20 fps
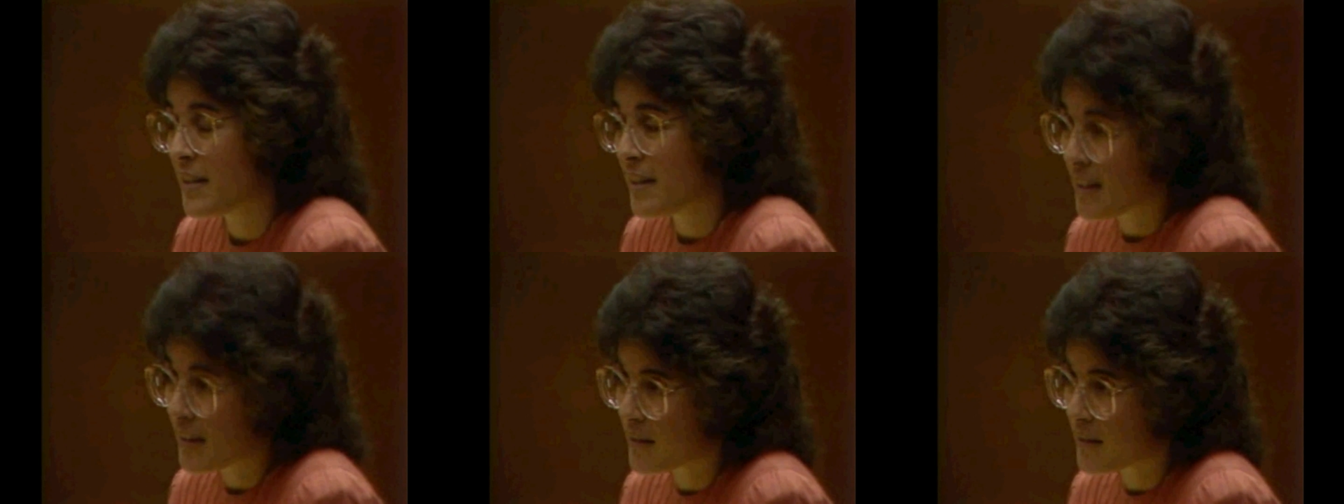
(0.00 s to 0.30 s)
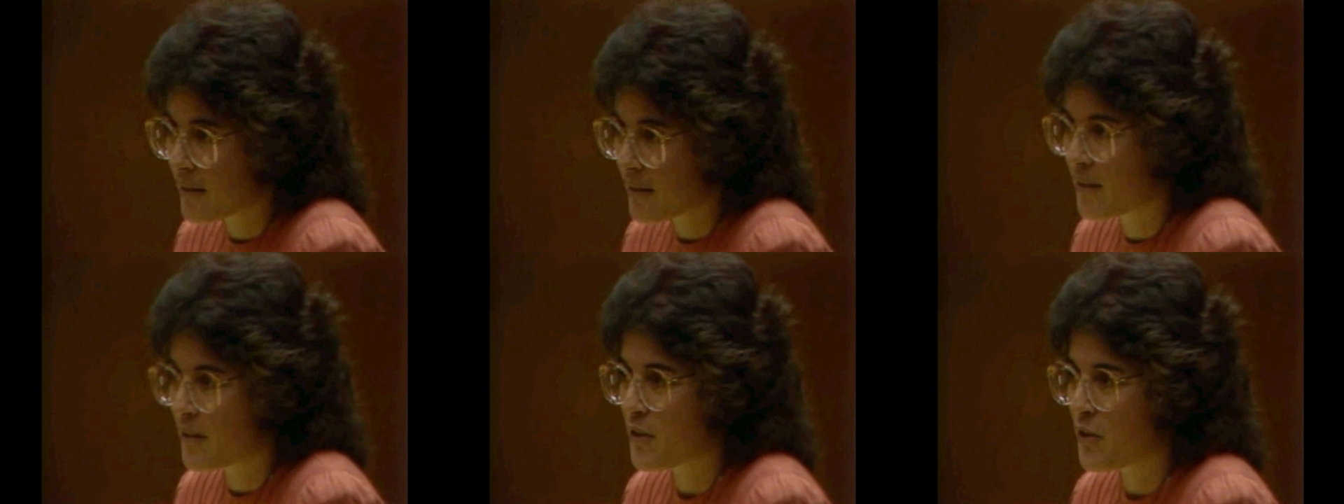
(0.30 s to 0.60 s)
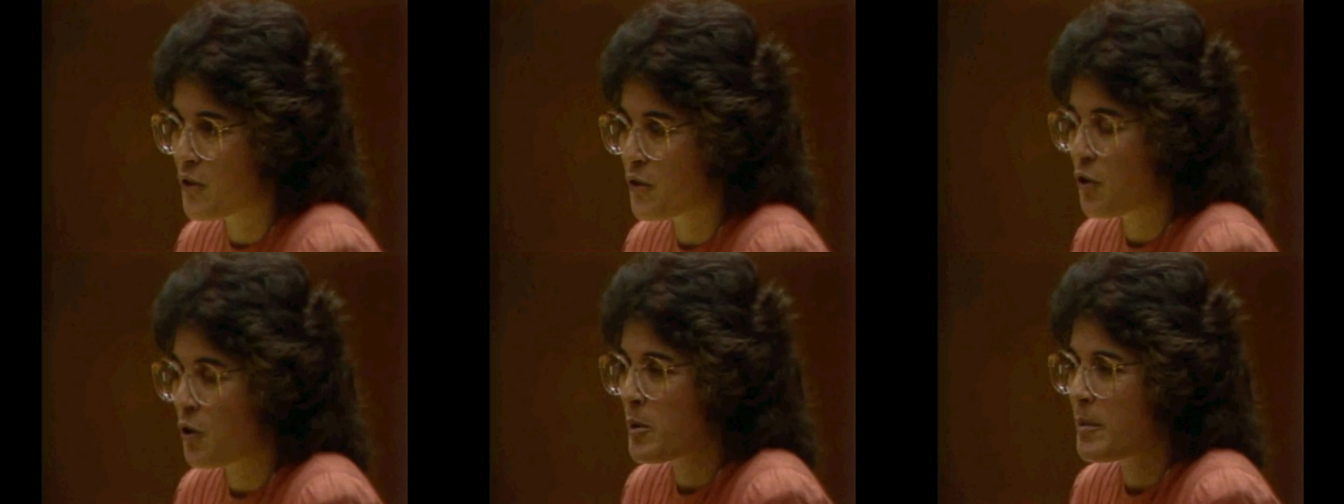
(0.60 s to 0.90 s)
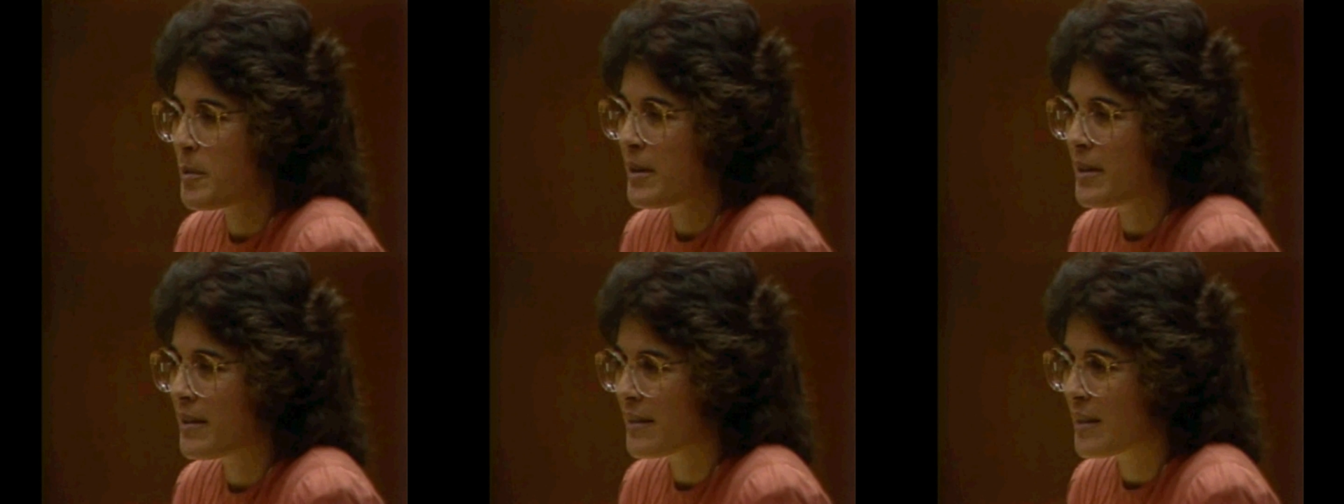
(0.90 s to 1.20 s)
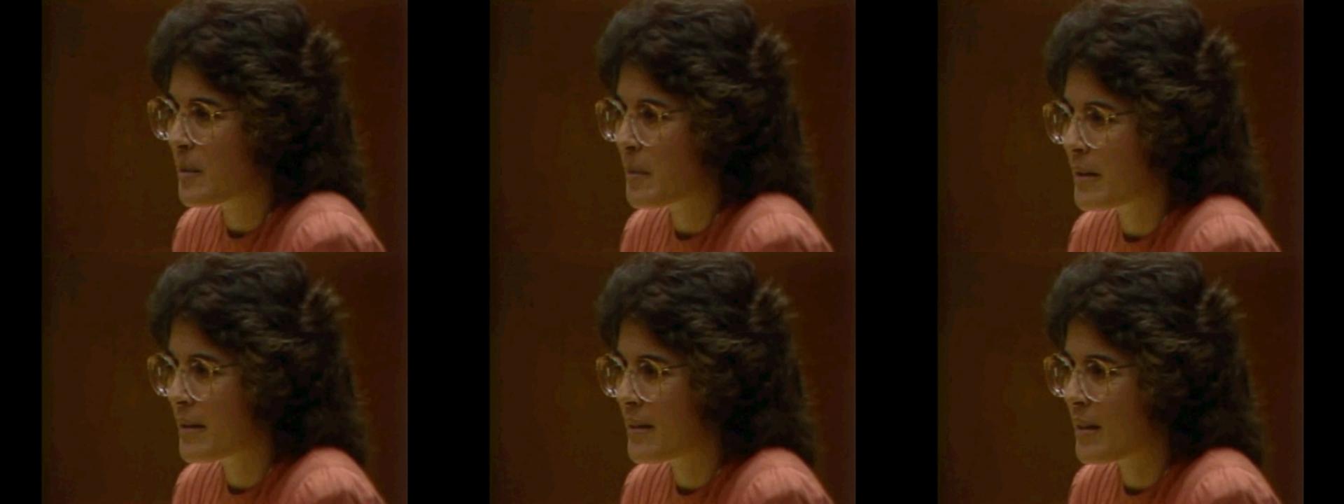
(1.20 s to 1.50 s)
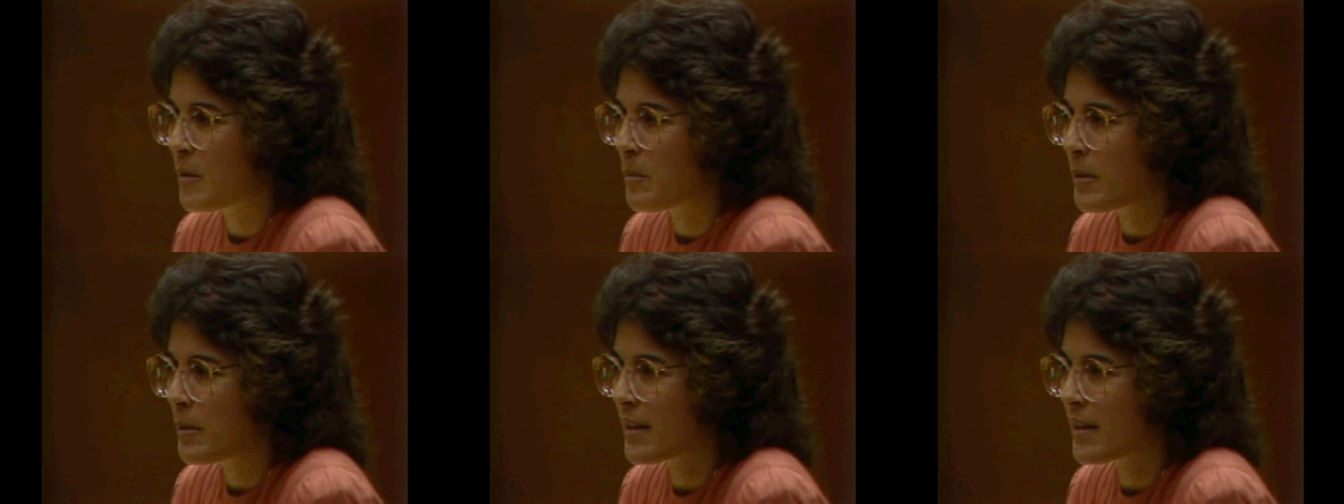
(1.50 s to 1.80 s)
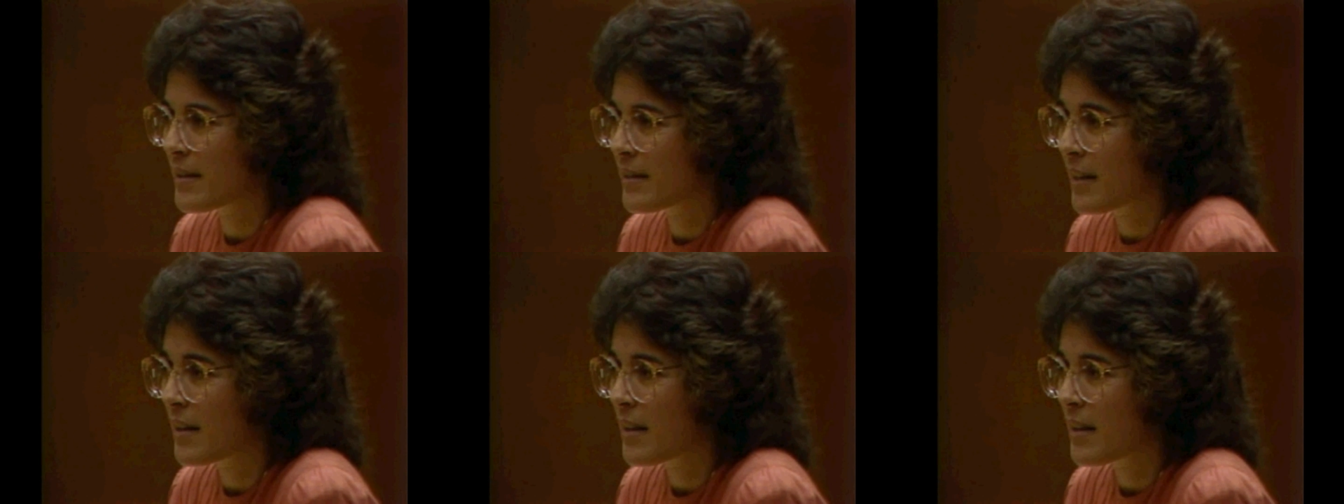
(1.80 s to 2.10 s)
disturbs me to some extent because I
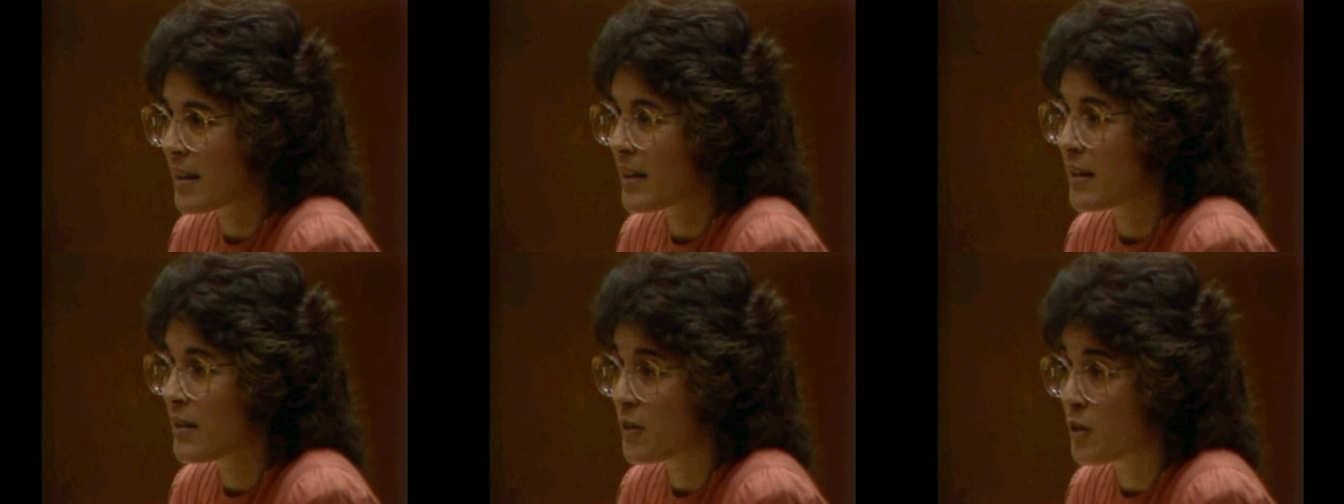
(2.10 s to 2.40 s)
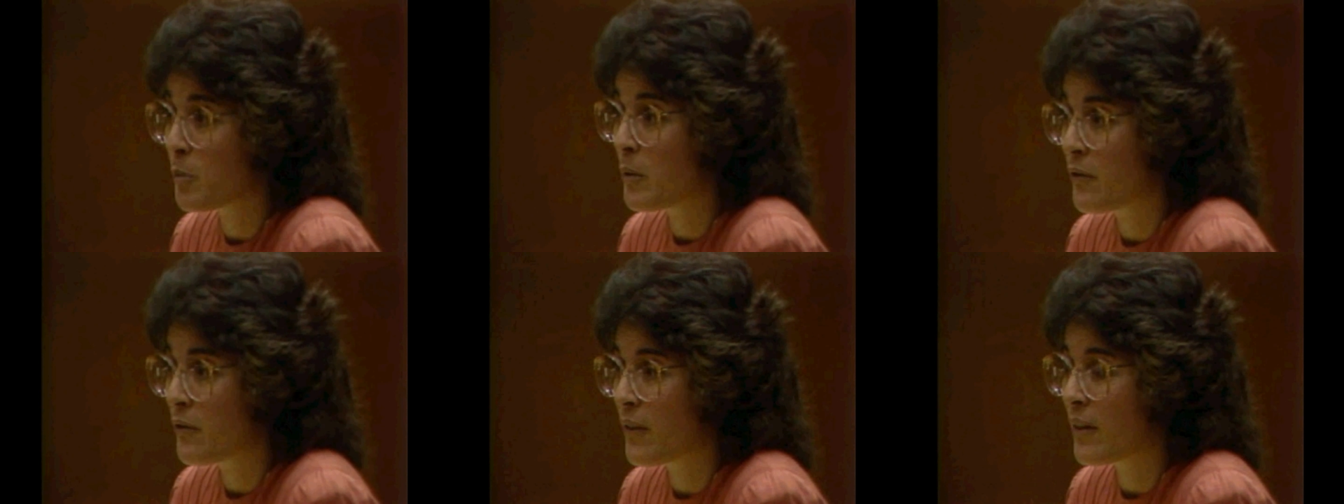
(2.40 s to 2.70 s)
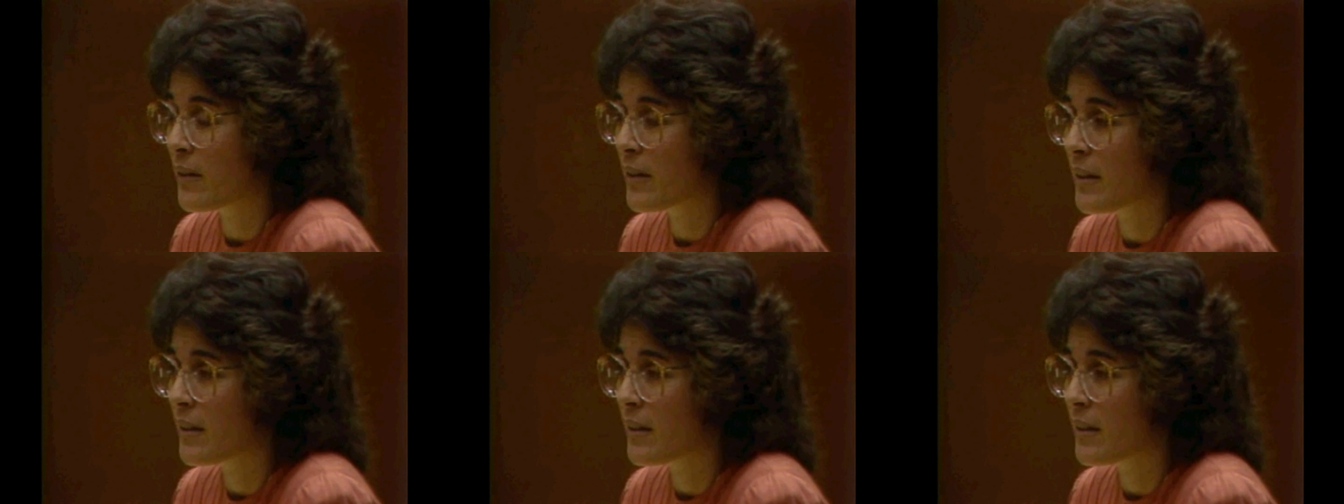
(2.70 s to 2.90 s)
think he should be found guilty.